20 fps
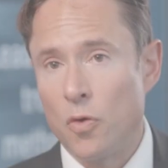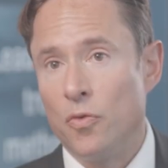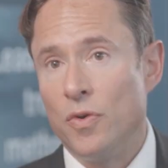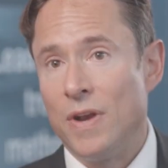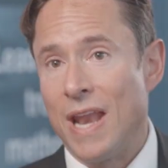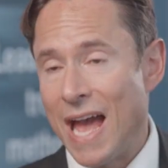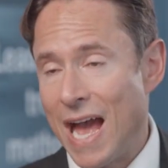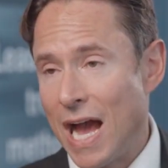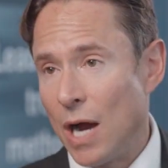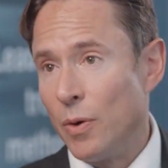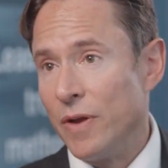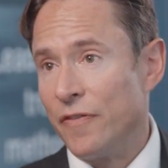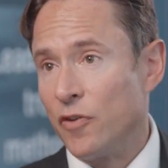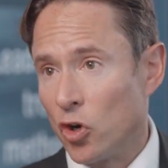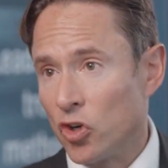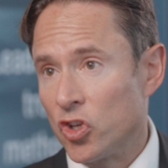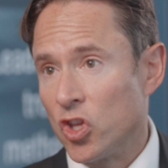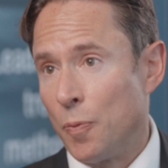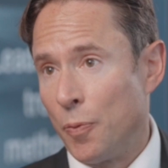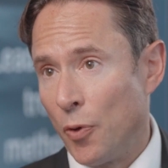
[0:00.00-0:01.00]
now we've
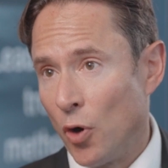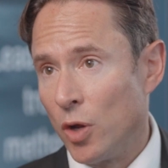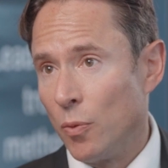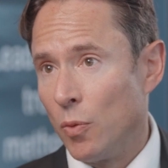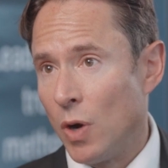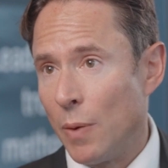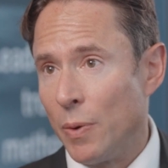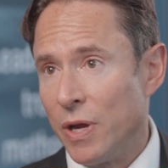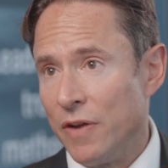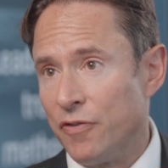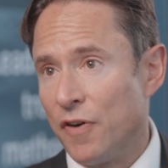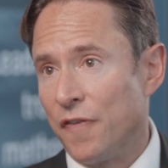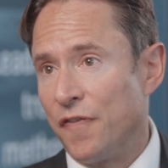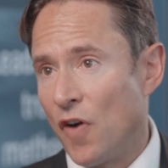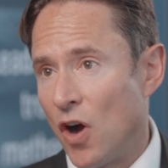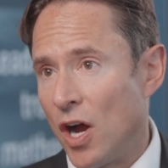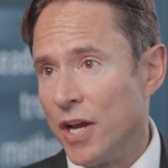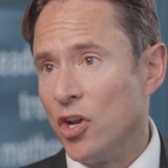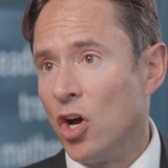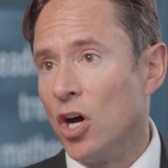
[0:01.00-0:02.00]
got to the point where we've
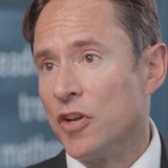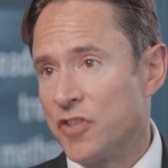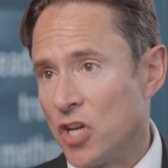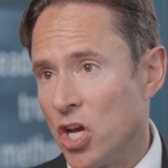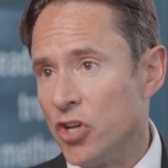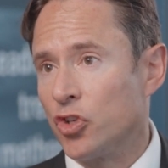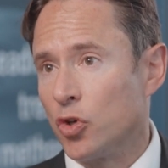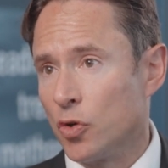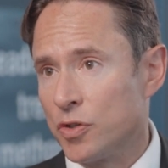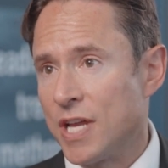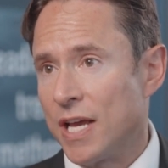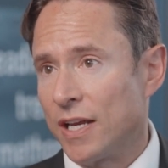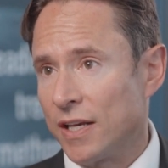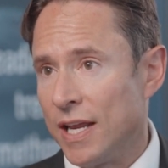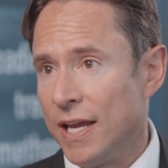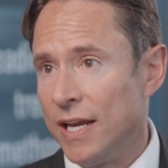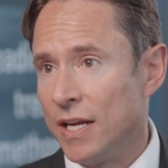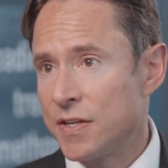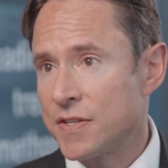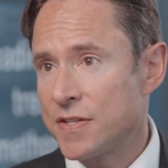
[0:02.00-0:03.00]
refined our surgical
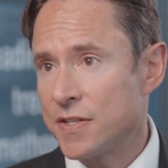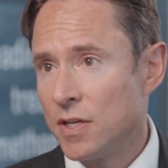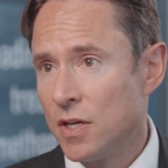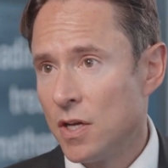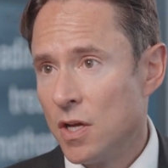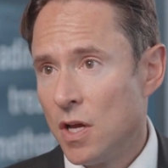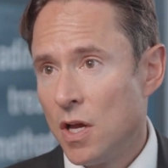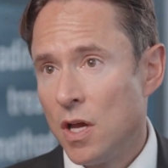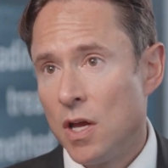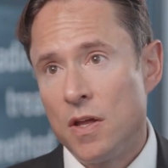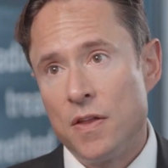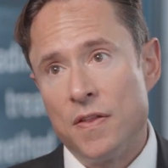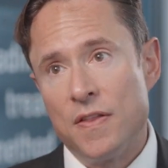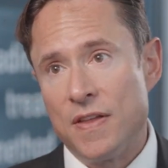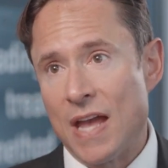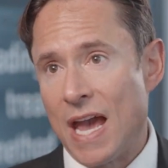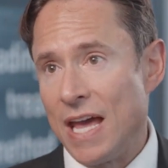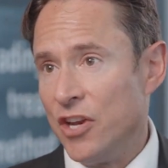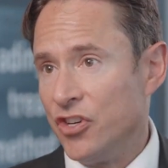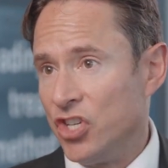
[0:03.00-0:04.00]
techniques.
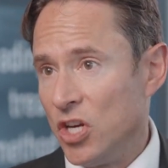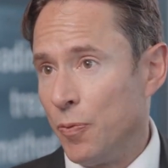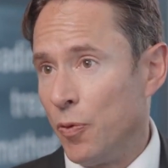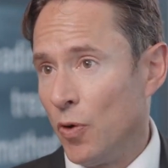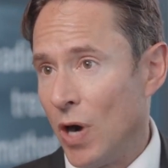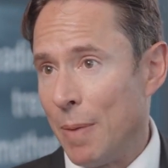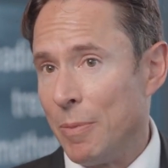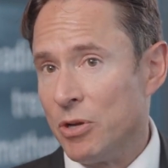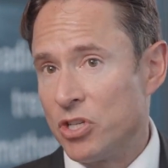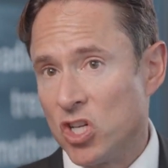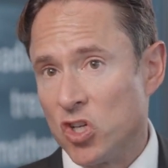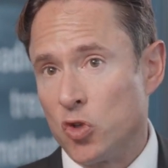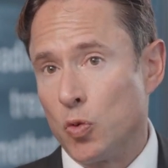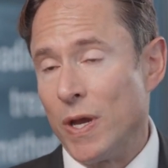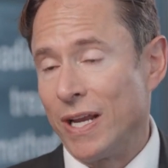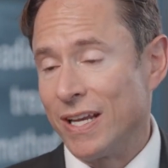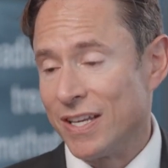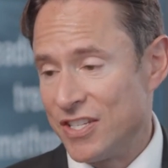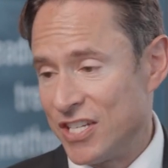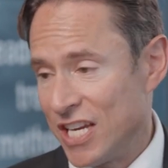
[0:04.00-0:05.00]
Energy parameters
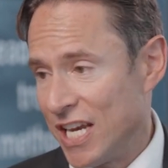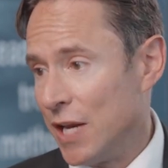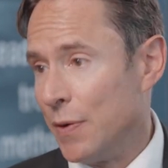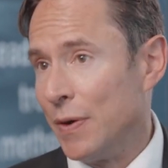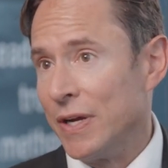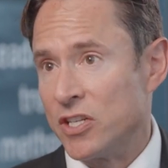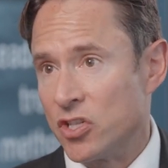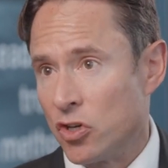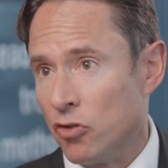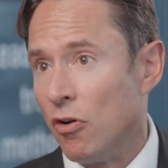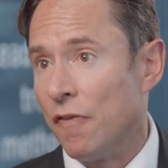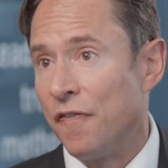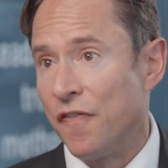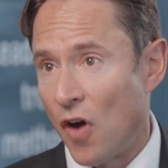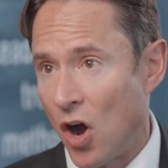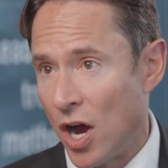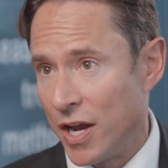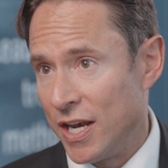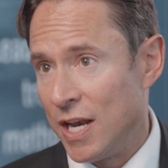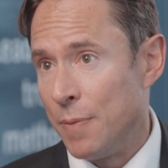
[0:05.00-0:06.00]
we're continuing to
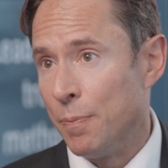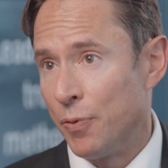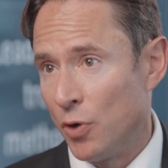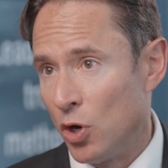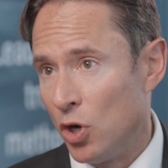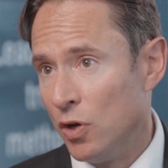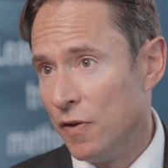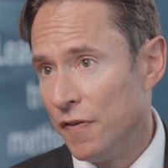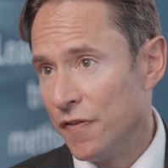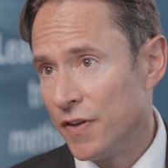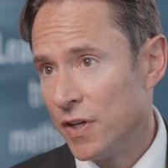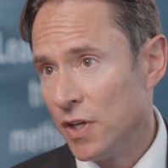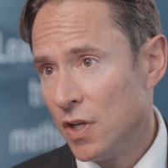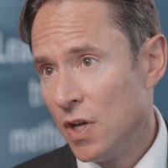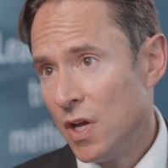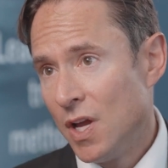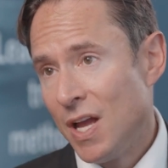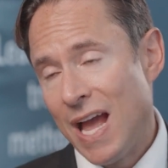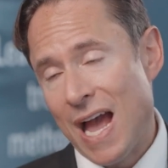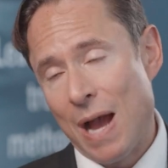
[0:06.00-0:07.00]
refine and improve.
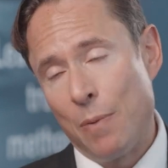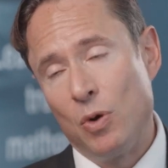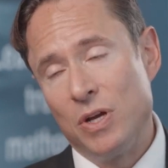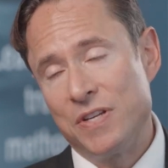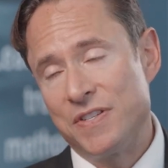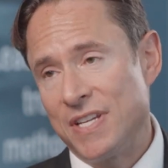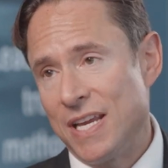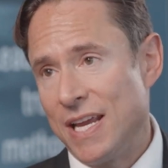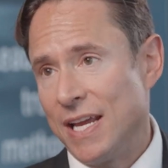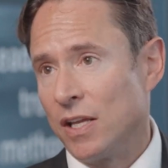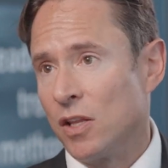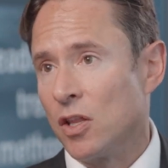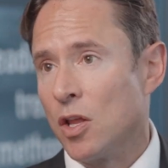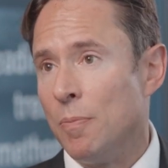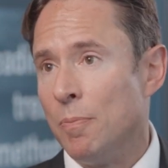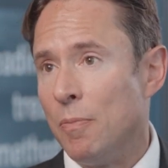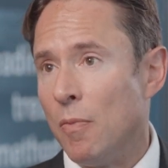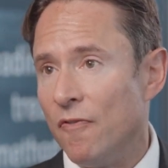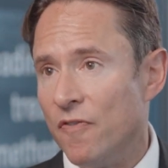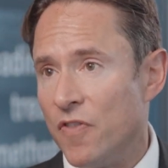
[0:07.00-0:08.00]
And we're seeing
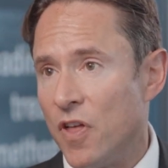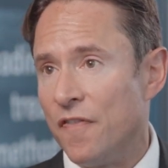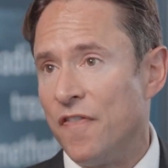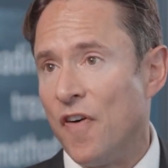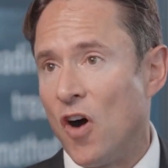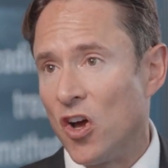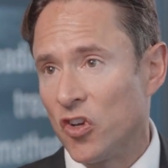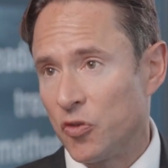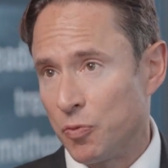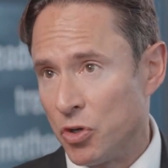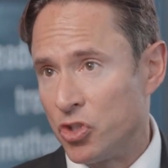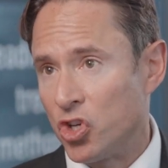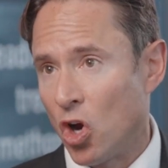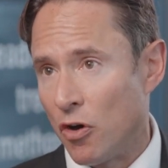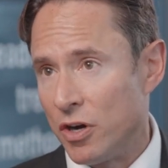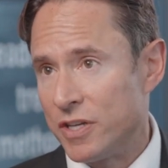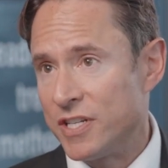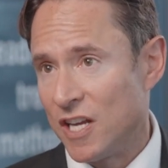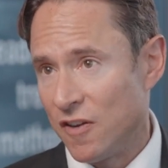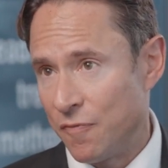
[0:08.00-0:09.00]
the vast
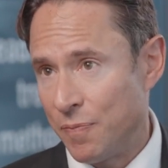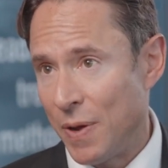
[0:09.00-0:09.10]
majority of